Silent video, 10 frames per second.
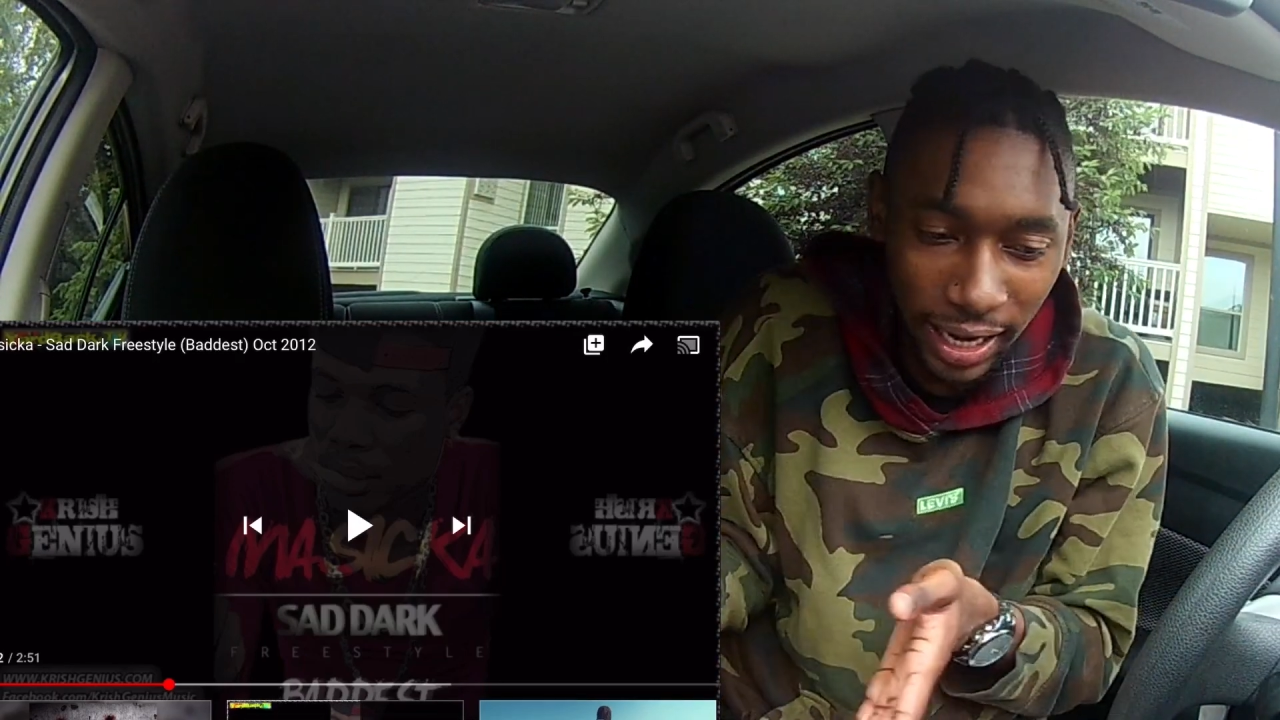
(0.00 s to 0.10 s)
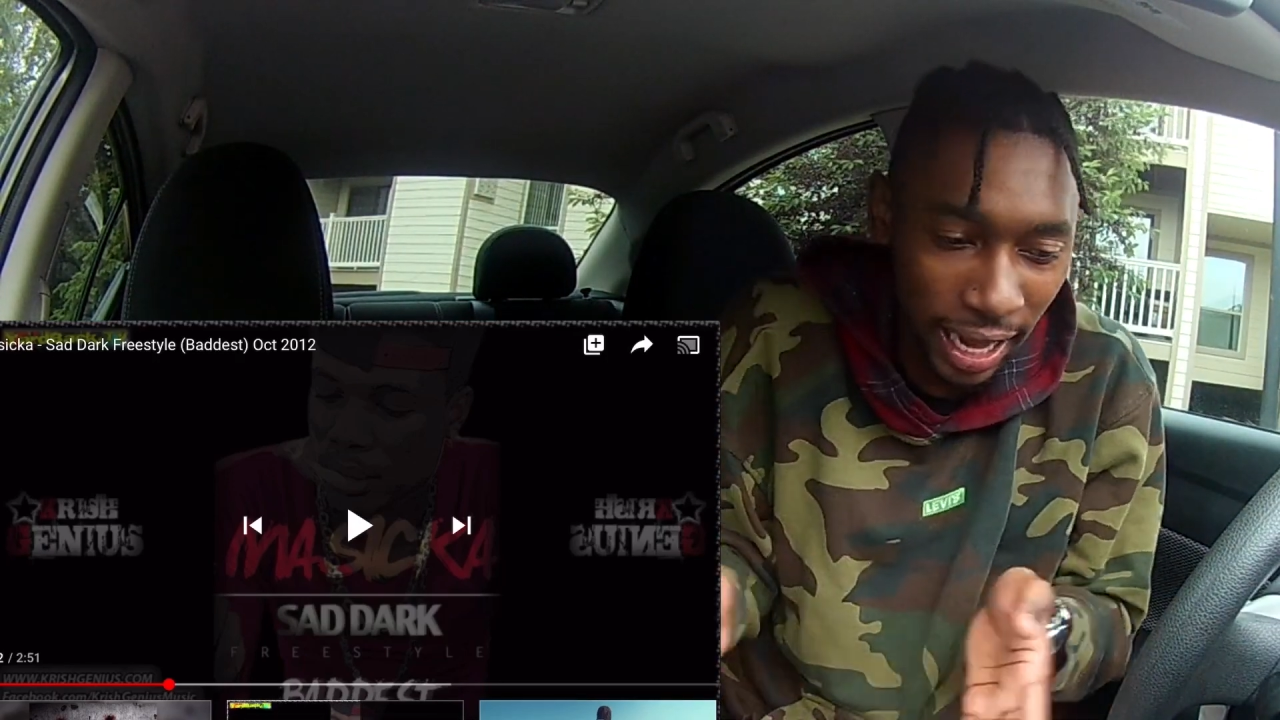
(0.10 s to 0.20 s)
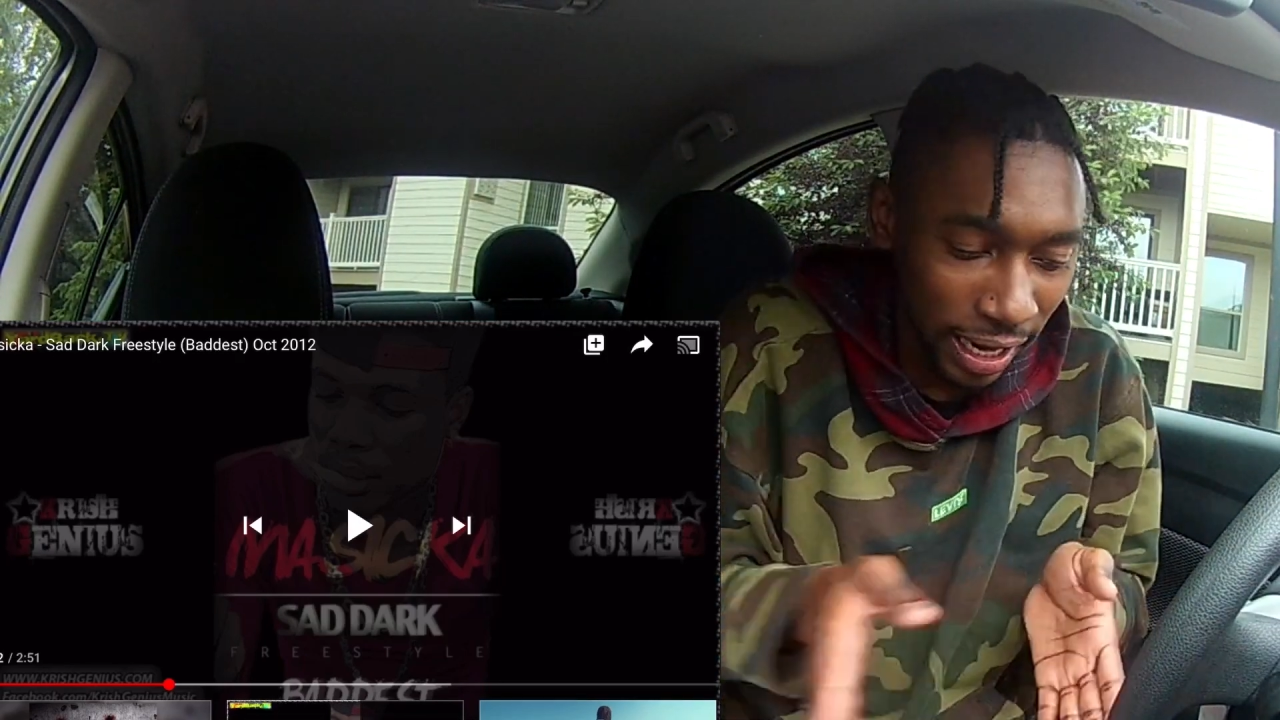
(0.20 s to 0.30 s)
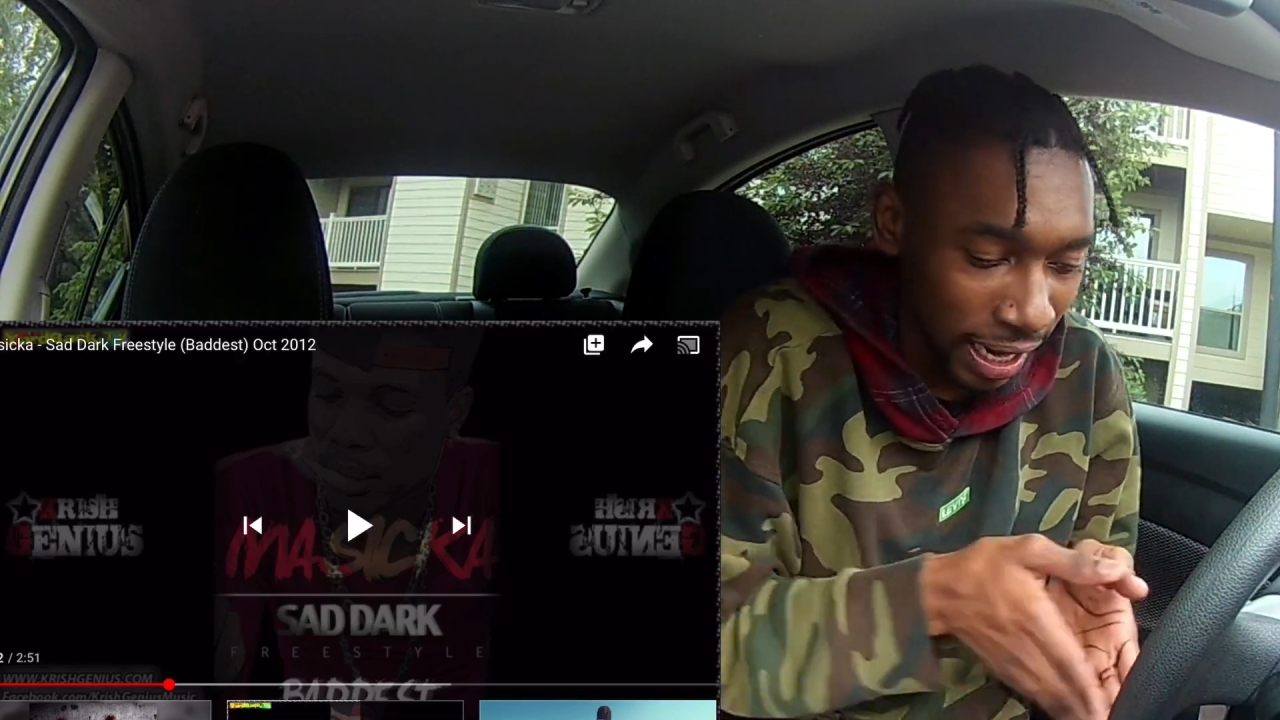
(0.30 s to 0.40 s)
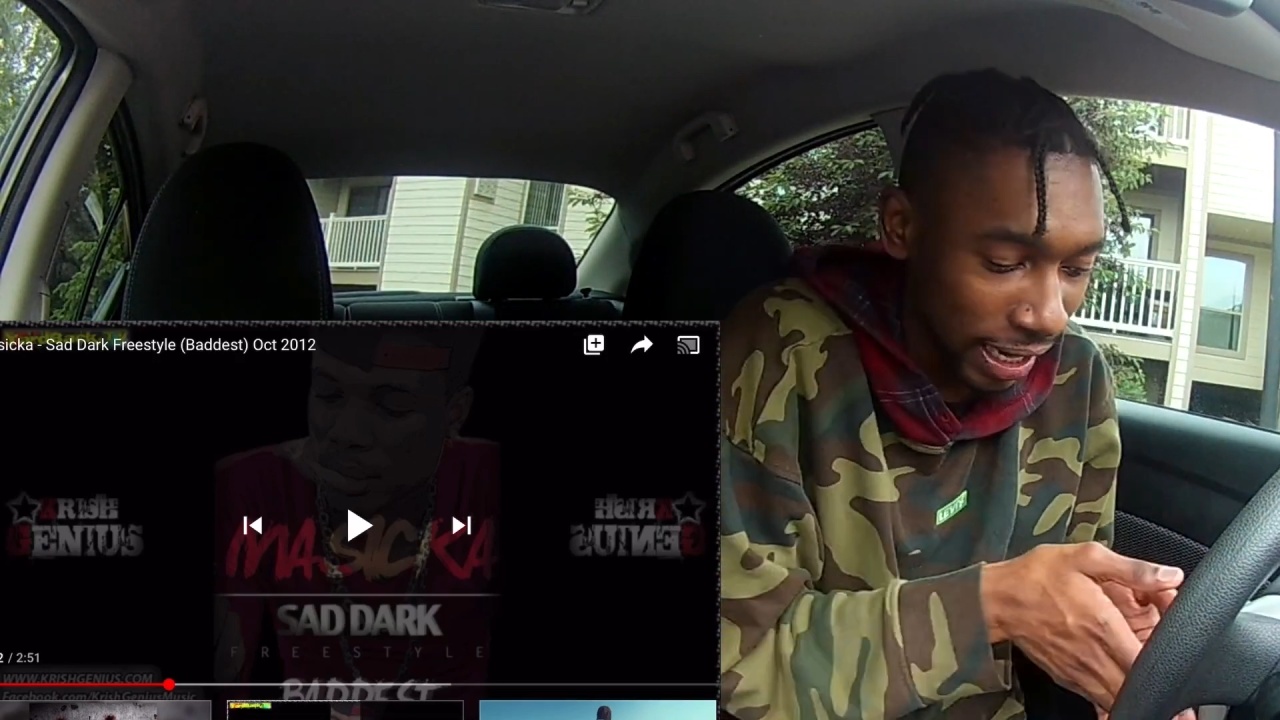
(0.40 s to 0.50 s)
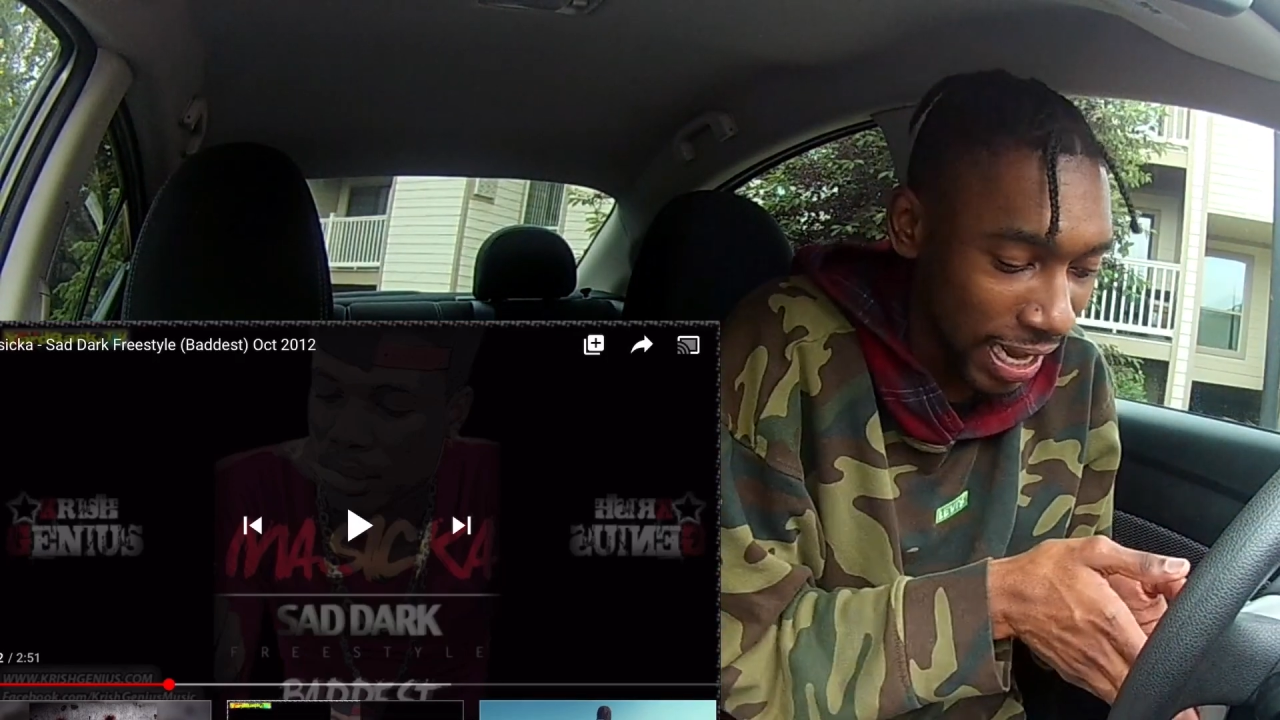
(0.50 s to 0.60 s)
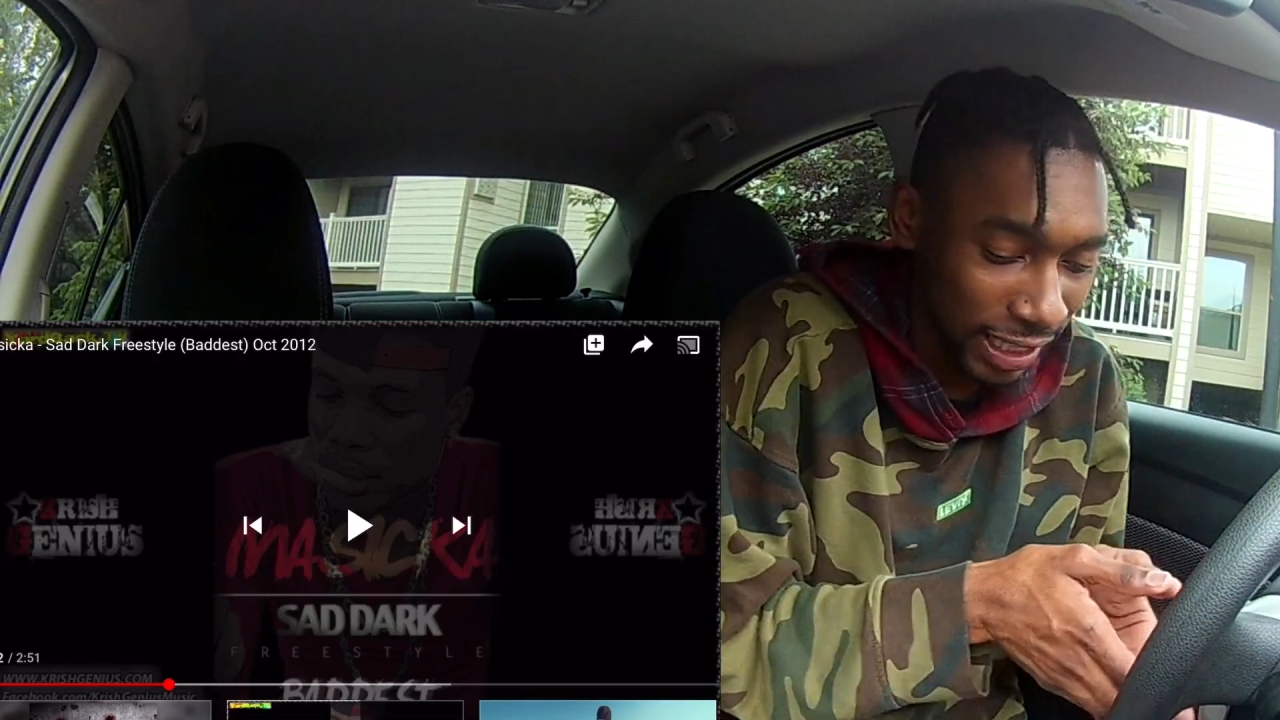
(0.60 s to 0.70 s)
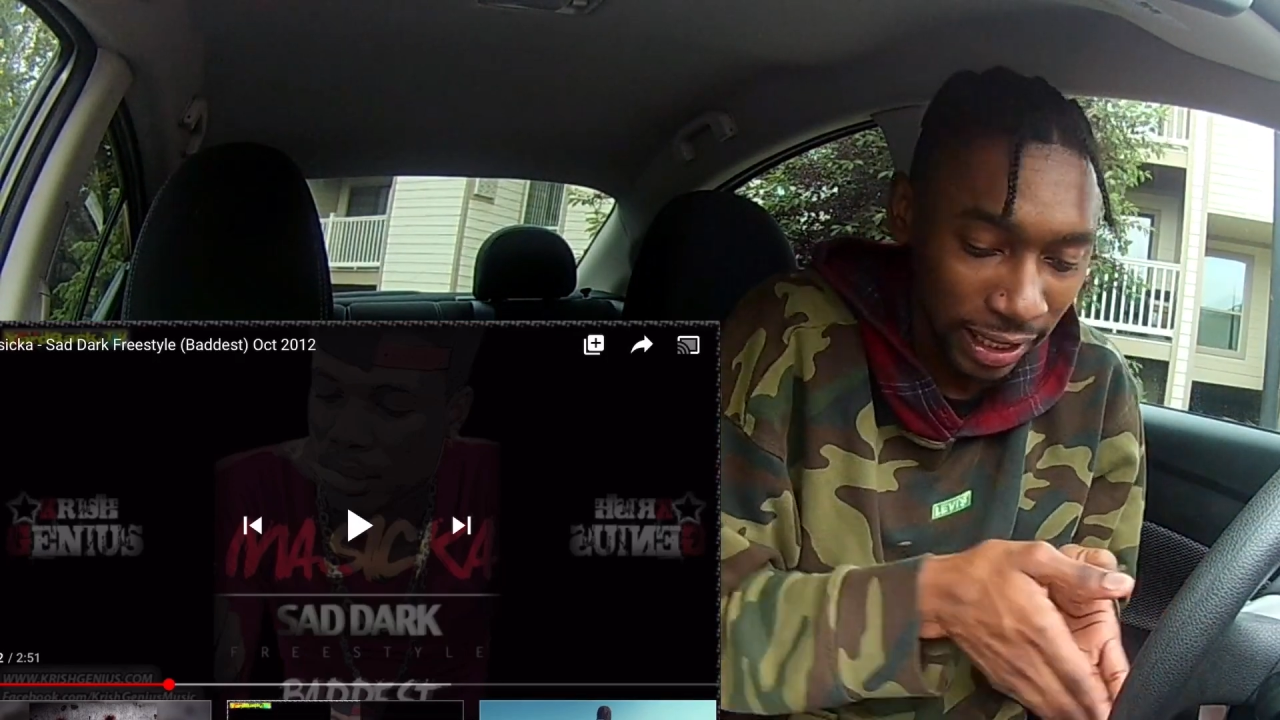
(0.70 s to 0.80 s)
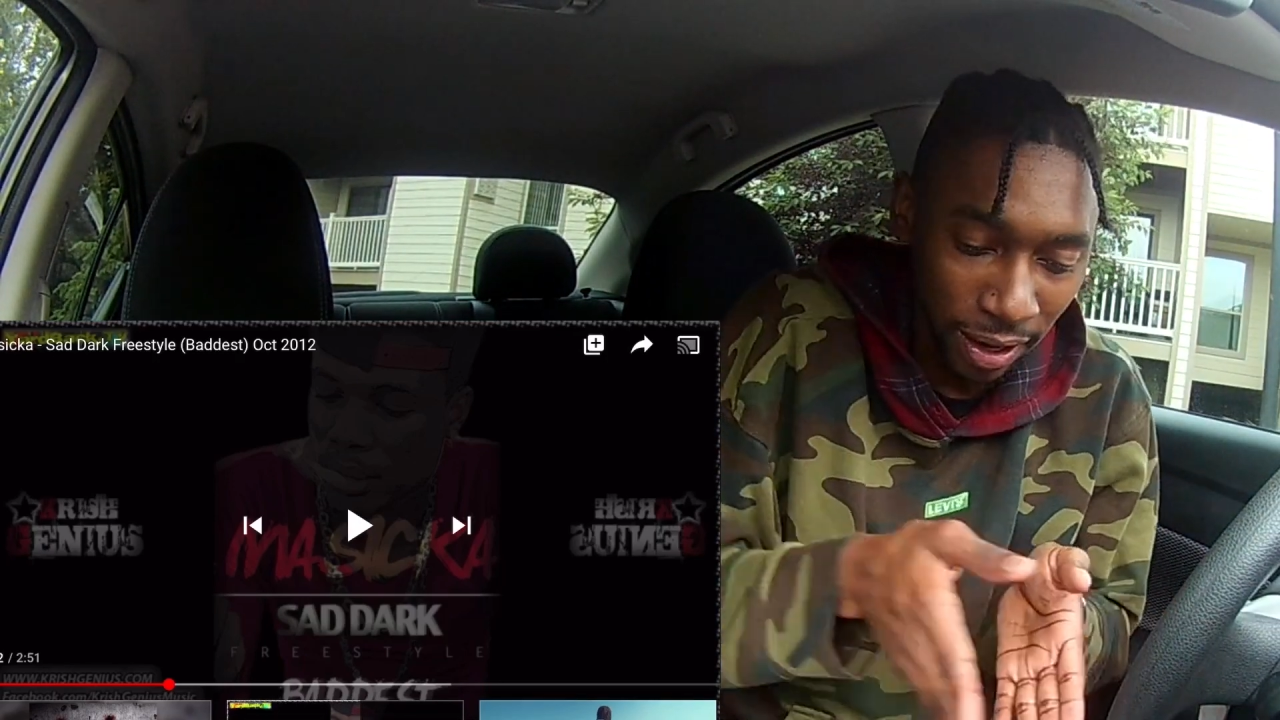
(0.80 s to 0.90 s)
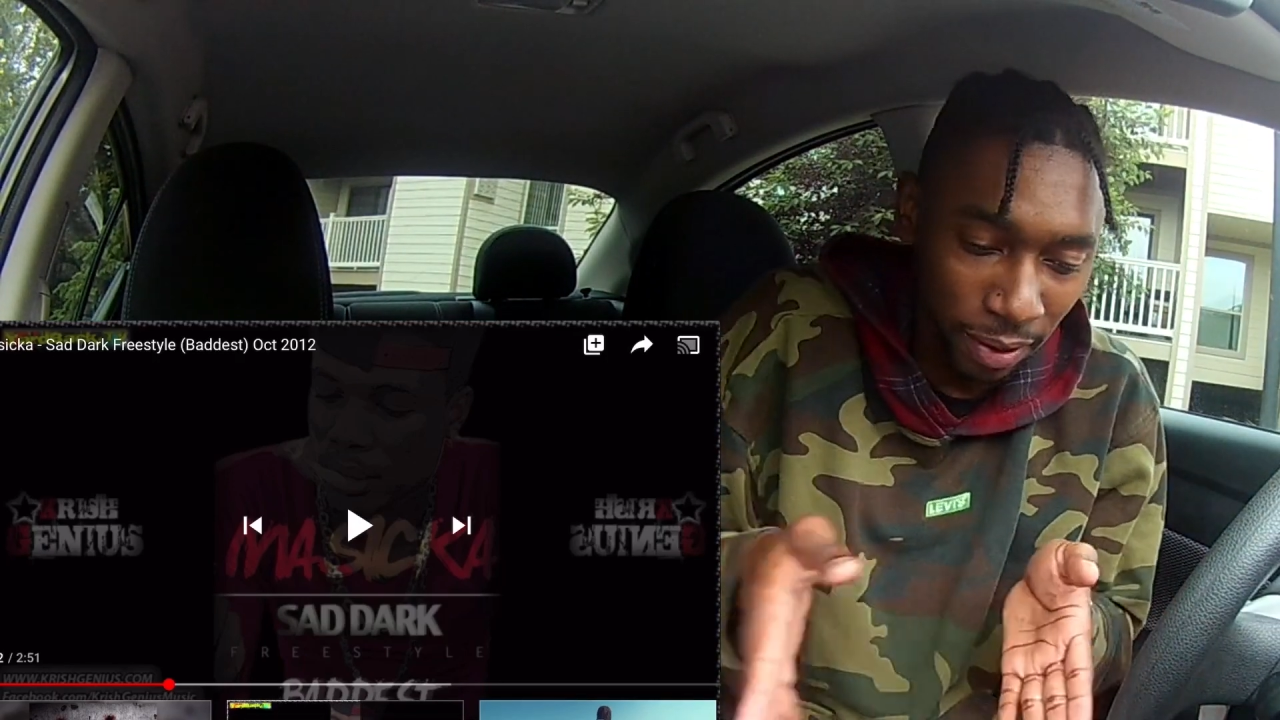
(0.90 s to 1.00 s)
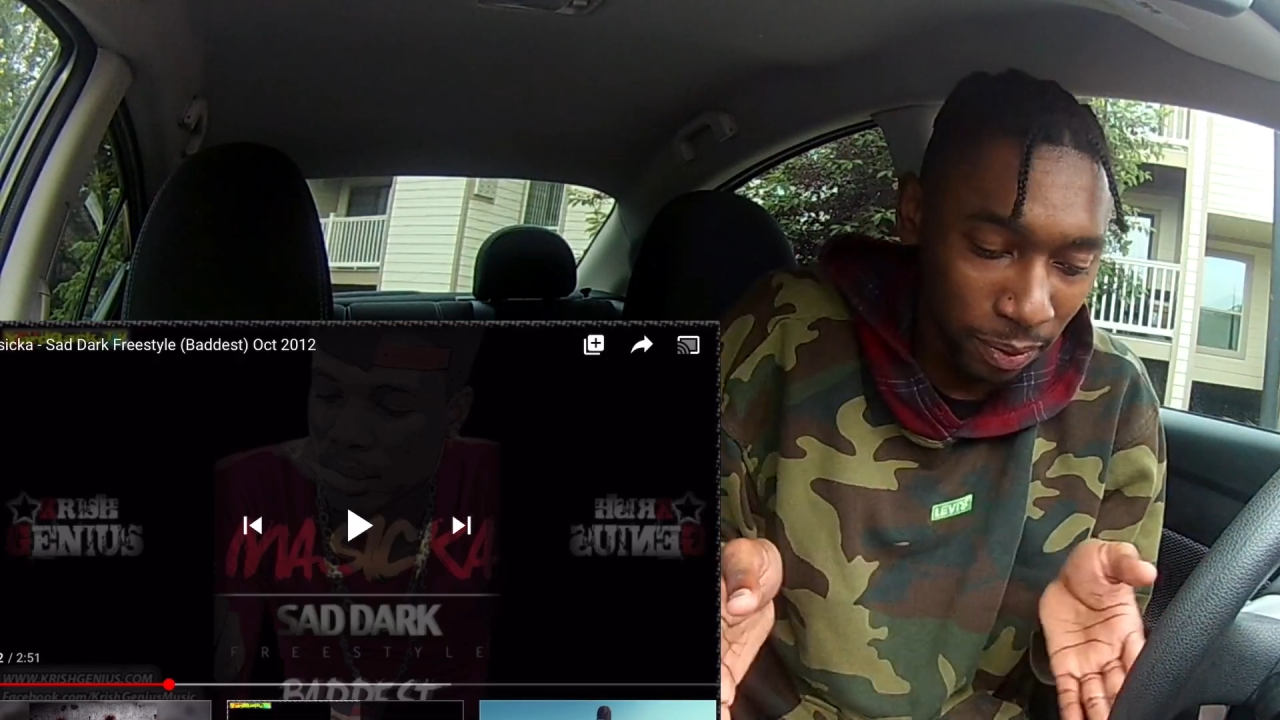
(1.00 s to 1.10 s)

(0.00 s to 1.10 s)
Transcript: like alliance.